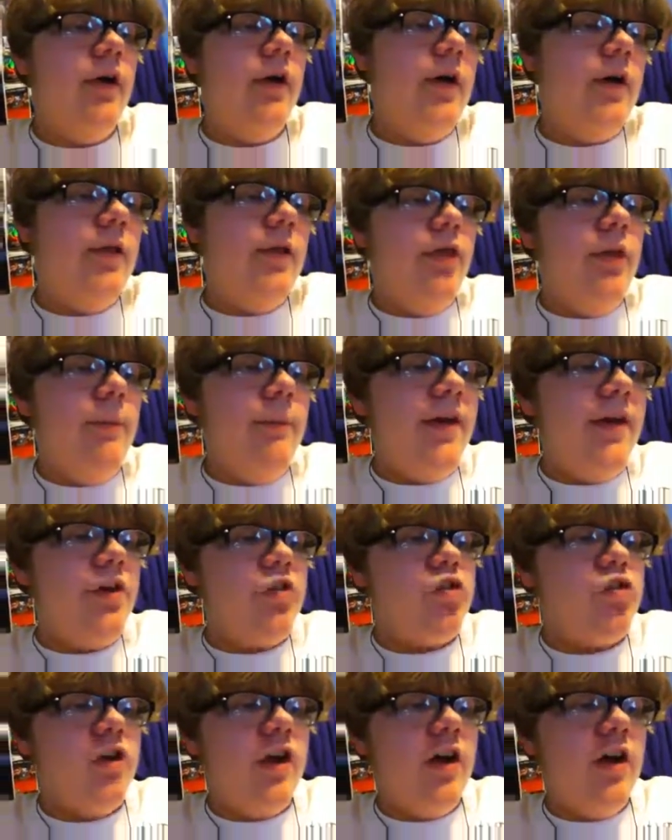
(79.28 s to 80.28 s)
The Big
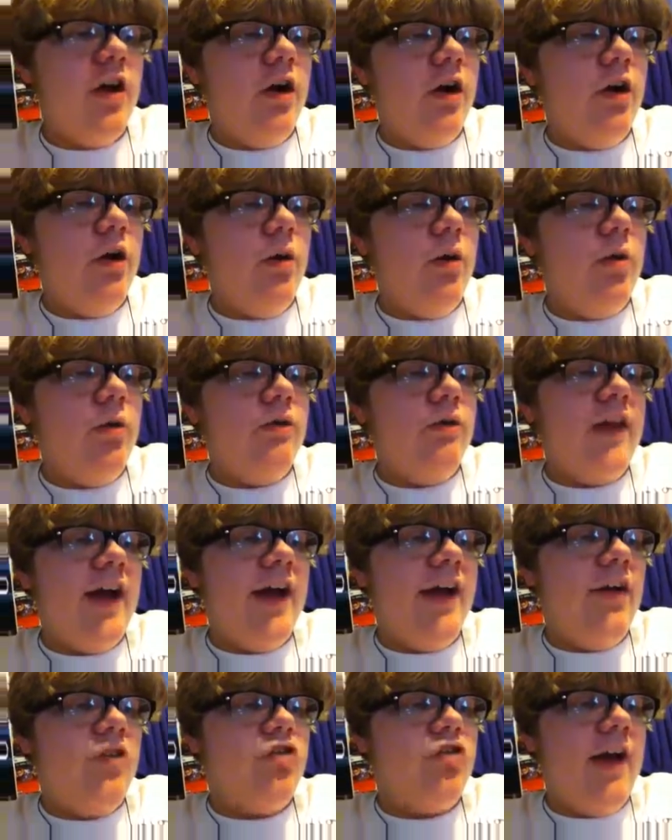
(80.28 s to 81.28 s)
Show,
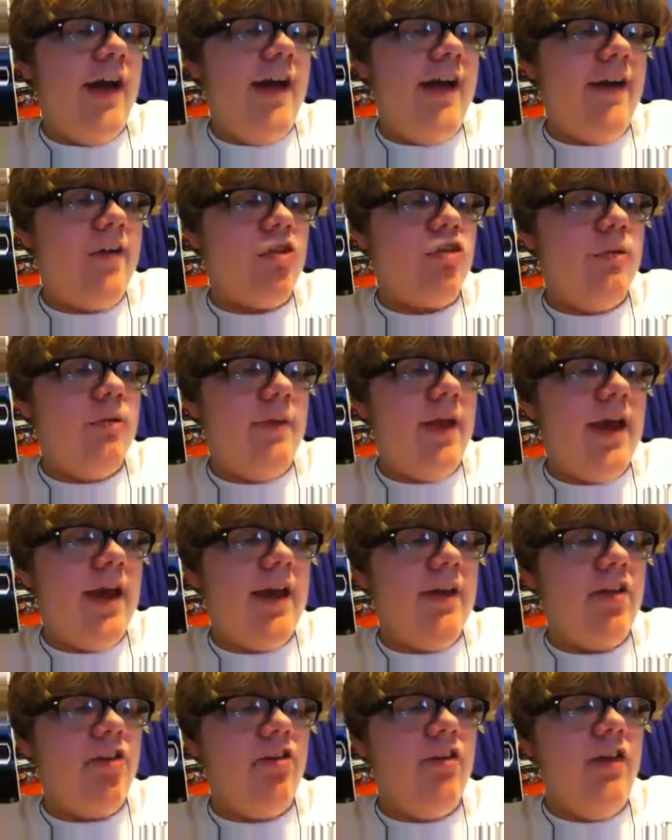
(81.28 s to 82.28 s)
Nia Jax from
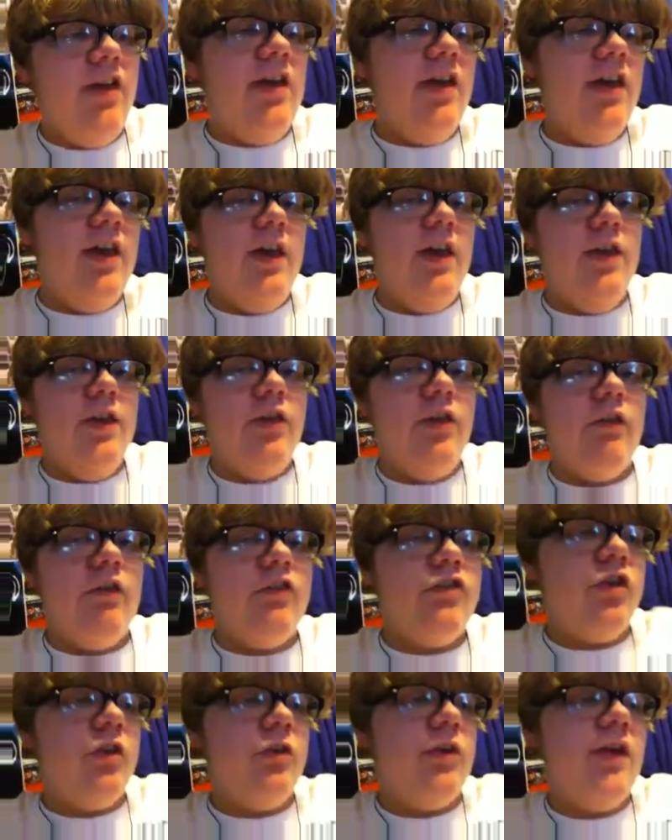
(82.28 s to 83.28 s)
NXT, the
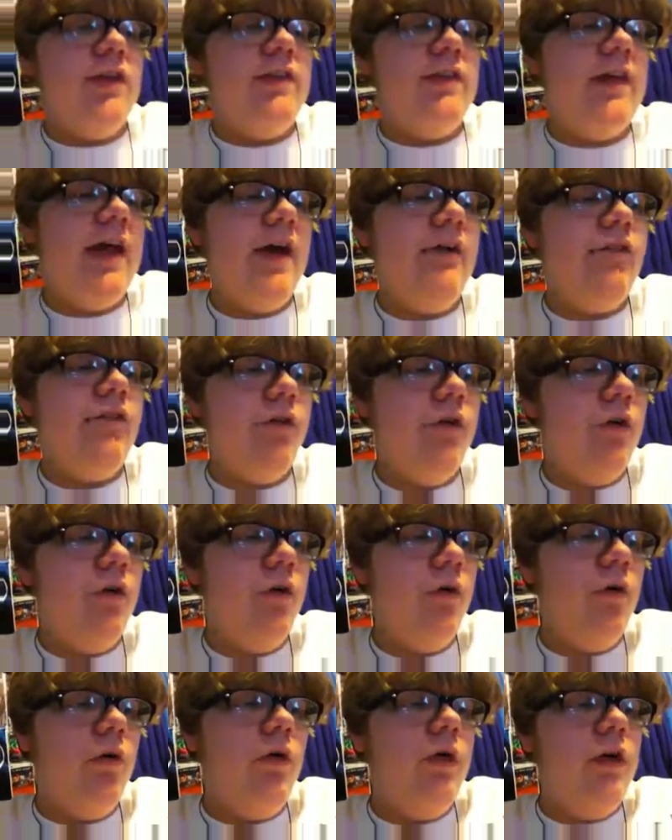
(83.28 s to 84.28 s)
returning
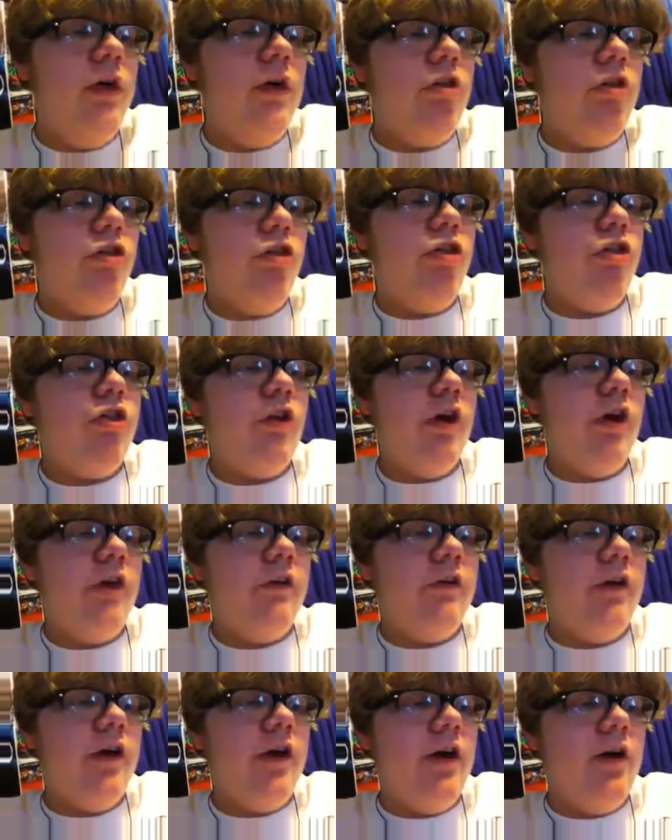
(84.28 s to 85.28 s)
Neville,
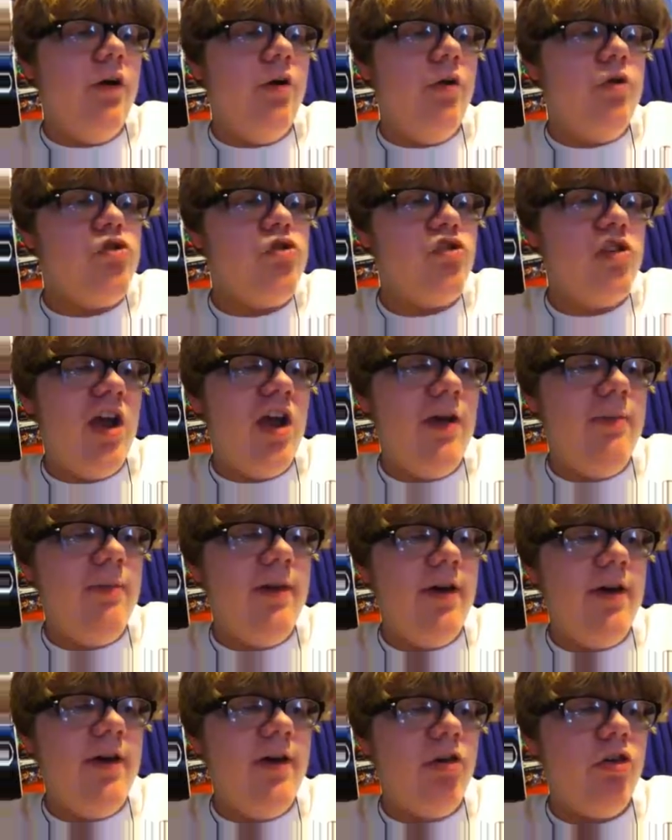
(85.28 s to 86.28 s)
Cesaro,
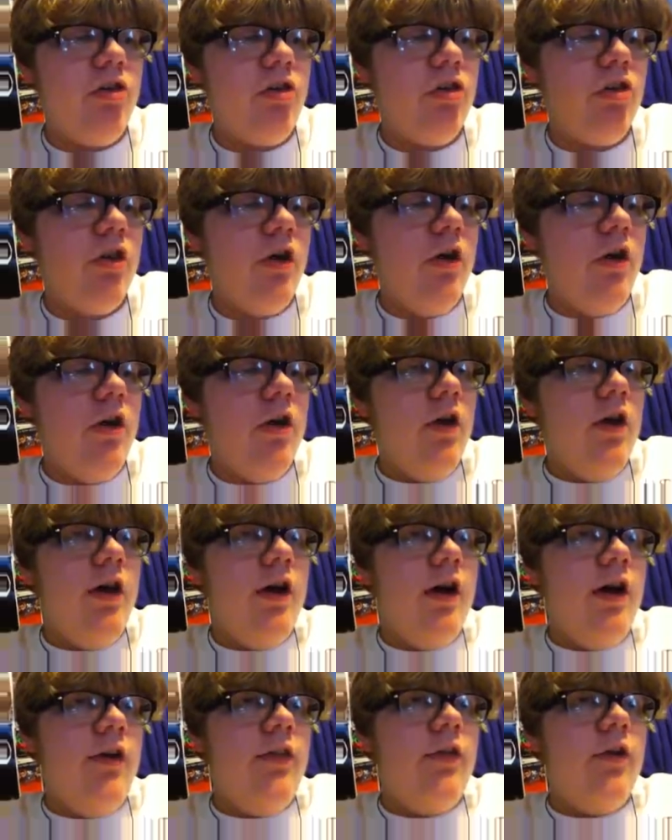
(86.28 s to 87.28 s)
Sheamus,
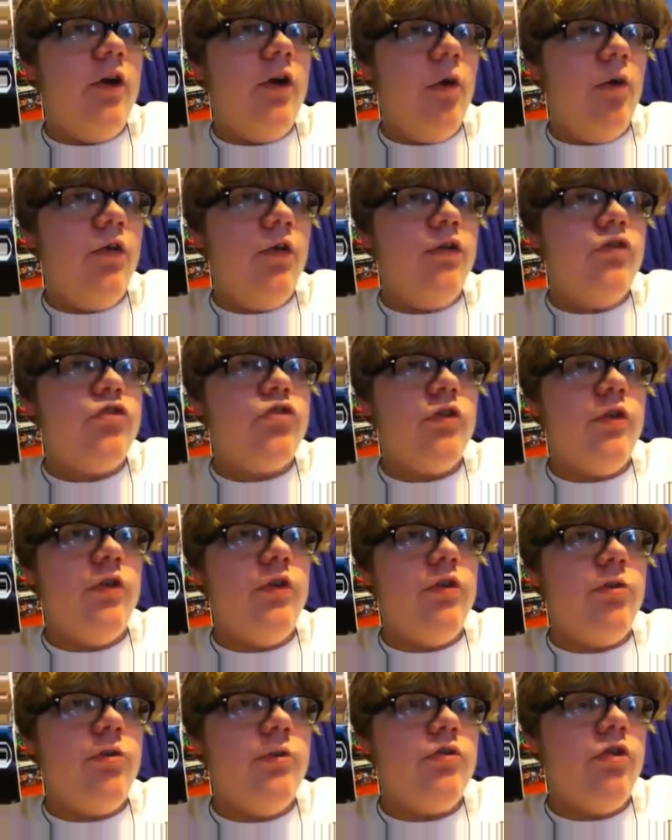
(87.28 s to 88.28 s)
the Golden
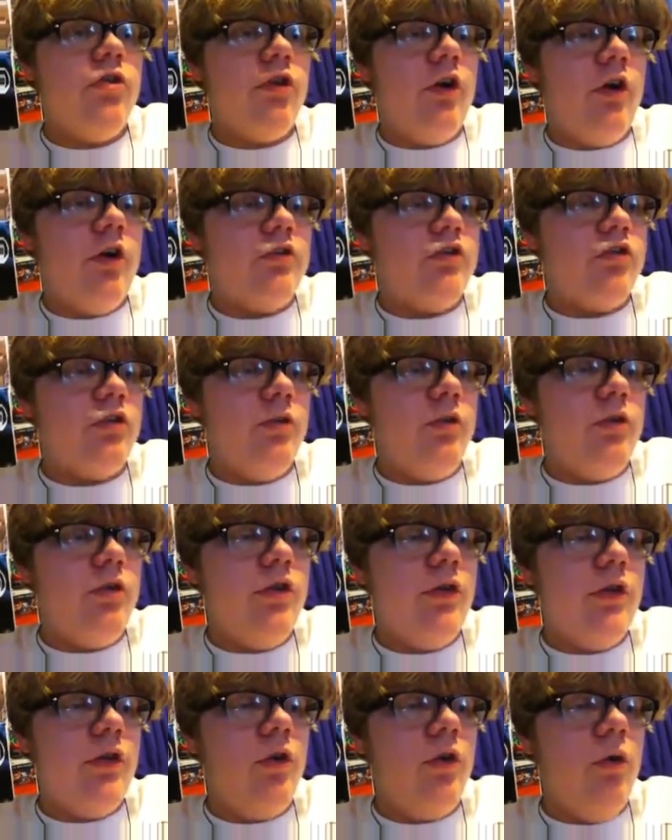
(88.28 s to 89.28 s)
Truth, which is R-Truth
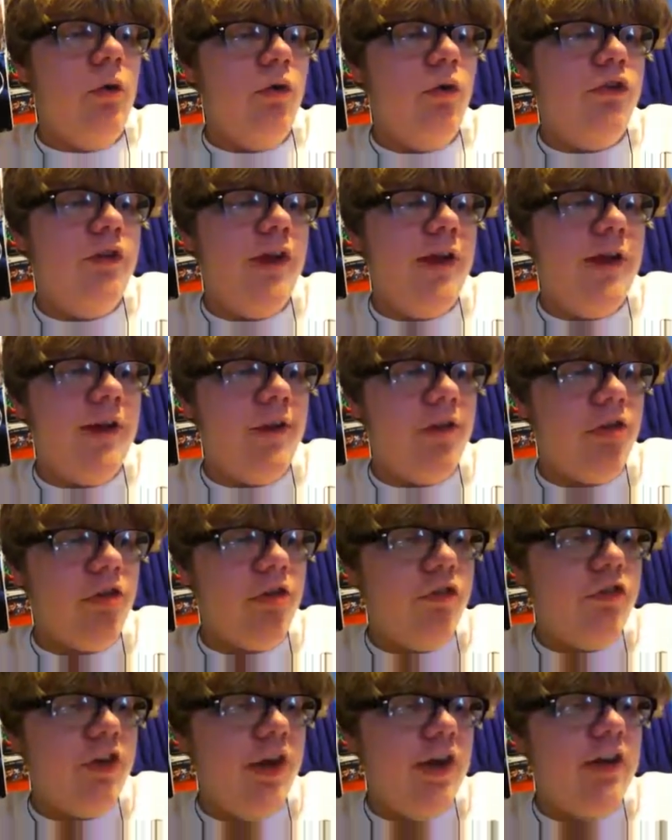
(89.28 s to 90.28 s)
and Goldust,
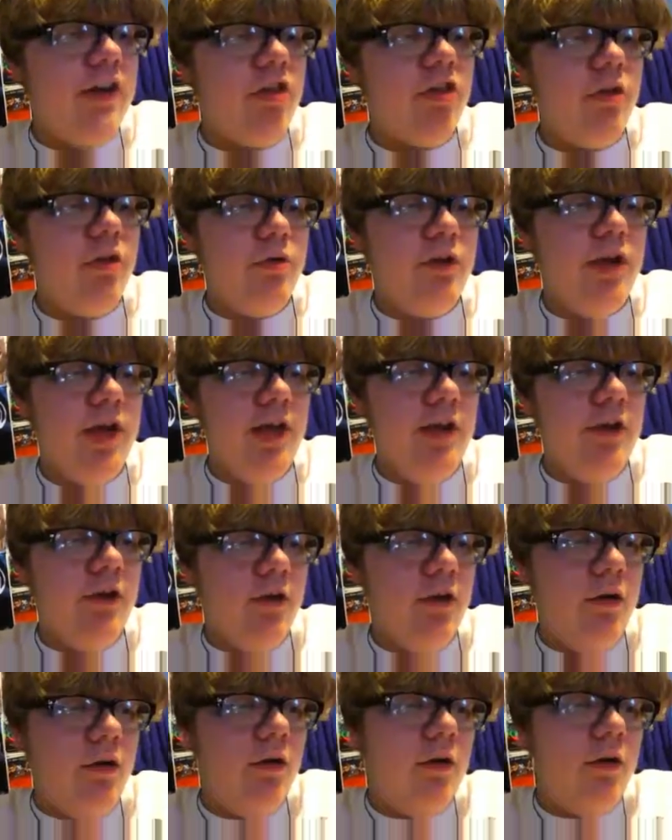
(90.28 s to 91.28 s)
Titus O'Neil,